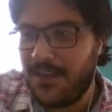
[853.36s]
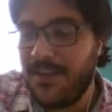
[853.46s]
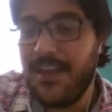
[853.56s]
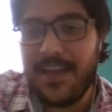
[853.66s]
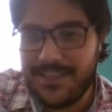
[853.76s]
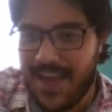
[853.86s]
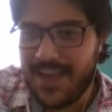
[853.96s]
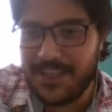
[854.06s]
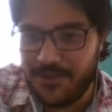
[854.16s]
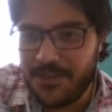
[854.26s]

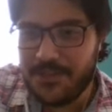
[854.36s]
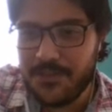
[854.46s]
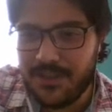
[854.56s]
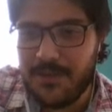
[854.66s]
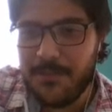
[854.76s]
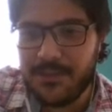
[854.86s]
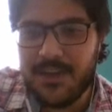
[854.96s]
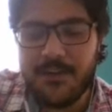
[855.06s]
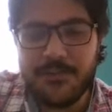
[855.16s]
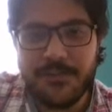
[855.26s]
exactly. You need to learn about the
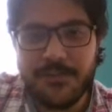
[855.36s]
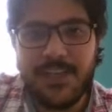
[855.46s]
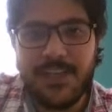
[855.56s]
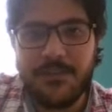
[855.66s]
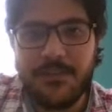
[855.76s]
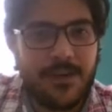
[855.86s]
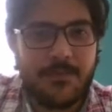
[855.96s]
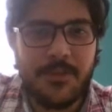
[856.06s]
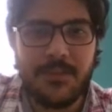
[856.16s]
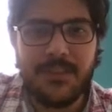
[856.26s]
culture, Thiago. You're
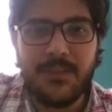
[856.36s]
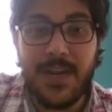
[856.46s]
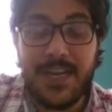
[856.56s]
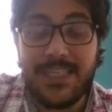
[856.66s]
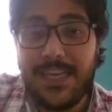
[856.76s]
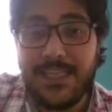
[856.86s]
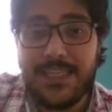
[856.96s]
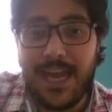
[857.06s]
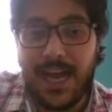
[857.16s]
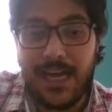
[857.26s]
absolutely right. And
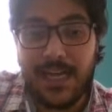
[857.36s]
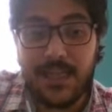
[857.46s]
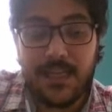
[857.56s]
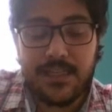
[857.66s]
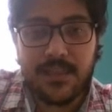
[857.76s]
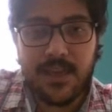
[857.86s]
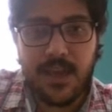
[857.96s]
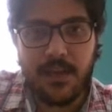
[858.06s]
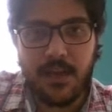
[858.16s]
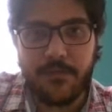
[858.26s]
these kind
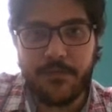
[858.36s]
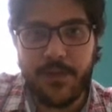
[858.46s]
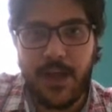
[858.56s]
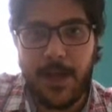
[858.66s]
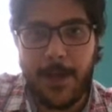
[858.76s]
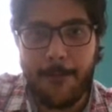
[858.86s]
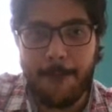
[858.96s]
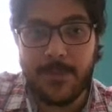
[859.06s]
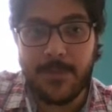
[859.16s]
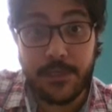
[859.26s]
of
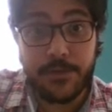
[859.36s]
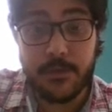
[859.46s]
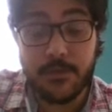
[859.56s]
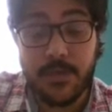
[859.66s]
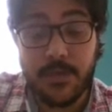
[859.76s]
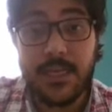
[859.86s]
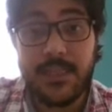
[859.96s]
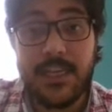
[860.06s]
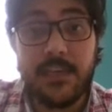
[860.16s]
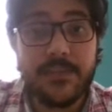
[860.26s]
materials, they
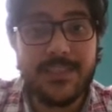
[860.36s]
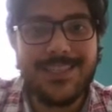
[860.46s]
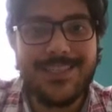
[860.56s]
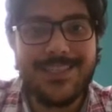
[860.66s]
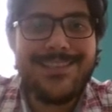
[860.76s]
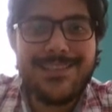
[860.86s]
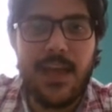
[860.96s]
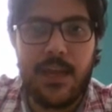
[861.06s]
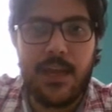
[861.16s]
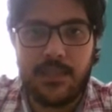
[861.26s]
give us this
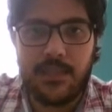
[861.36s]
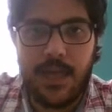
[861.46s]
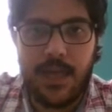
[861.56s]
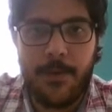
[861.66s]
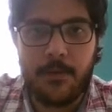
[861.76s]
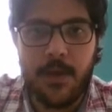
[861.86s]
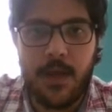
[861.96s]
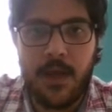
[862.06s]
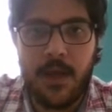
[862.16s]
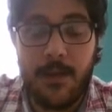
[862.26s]
insight
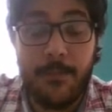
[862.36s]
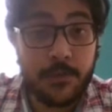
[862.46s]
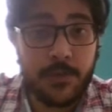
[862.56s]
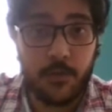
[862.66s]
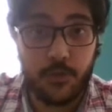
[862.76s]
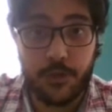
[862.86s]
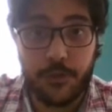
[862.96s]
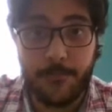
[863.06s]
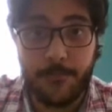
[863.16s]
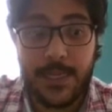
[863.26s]
about culture.
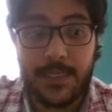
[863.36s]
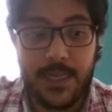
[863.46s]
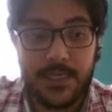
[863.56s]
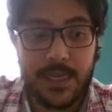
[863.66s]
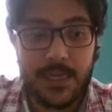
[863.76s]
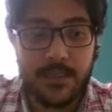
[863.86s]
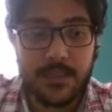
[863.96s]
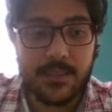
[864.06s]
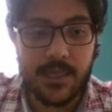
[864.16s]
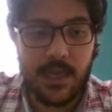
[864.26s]
They tell
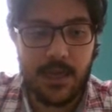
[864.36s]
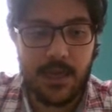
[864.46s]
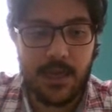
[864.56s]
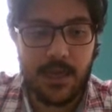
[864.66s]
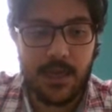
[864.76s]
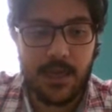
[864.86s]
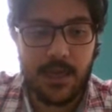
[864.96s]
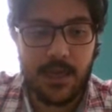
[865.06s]
us a lot of